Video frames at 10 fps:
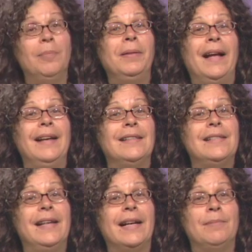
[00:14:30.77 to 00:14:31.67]
planning to
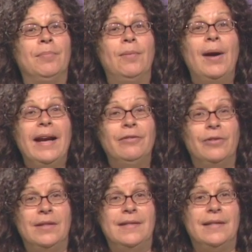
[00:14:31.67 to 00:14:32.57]
take a break for
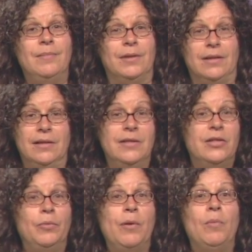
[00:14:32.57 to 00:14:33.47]
the summer,
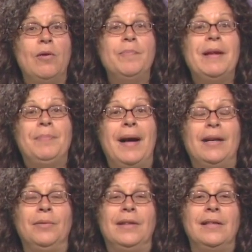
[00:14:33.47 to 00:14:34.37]
so we won't be
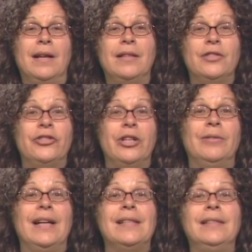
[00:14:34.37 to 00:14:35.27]
back with another show
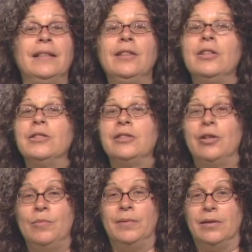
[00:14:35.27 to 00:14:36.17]
until
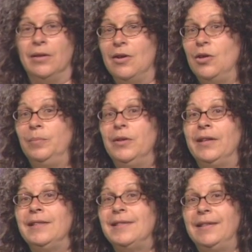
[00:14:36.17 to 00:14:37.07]
October. Hope you
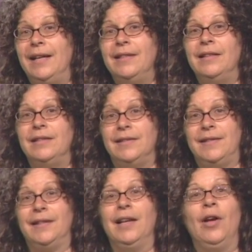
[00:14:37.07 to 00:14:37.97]
can stand
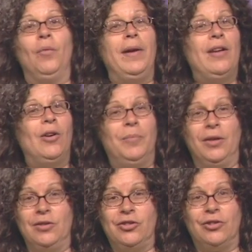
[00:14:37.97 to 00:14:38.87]
this. We hope
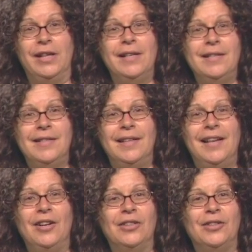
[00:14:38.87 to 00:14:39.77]
you'll join us
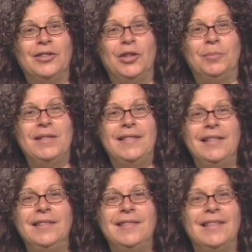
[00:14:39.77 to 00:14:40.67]
then on October
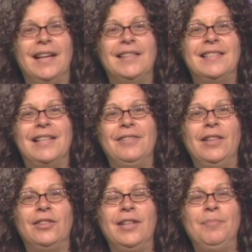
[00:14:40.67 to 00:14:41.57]
6th at
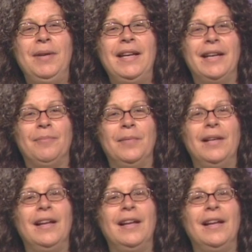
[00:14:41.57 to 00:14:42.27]
7:30 p.m.